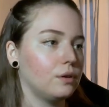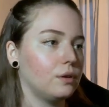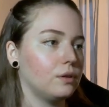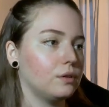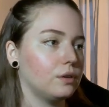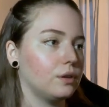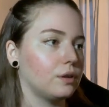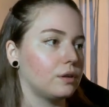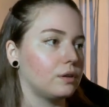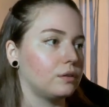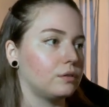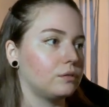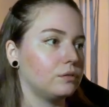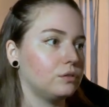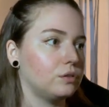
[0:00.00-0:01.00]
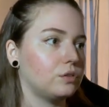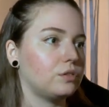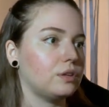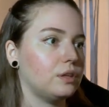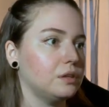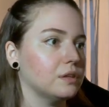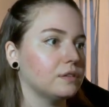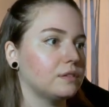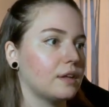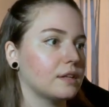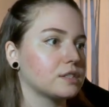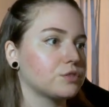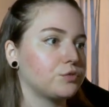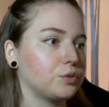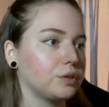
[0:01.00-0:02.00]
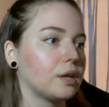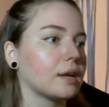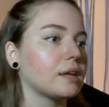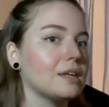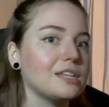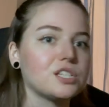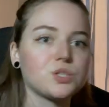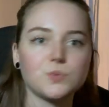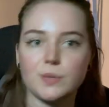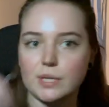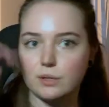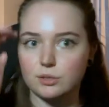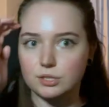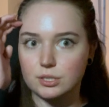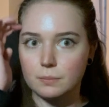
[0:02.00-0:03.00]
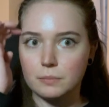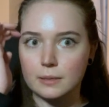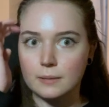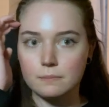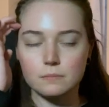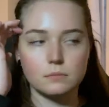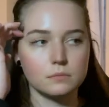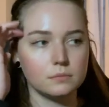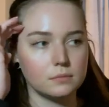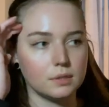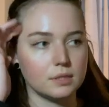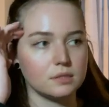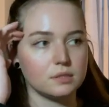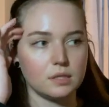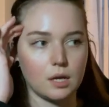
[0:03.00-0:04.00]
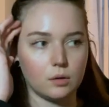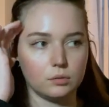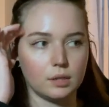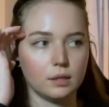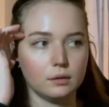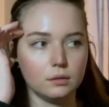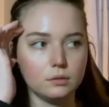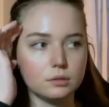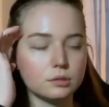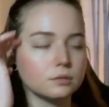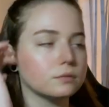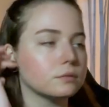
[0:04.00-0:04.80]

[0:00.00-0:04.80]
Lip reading: to see the stats for like each week or something, and see how that looks.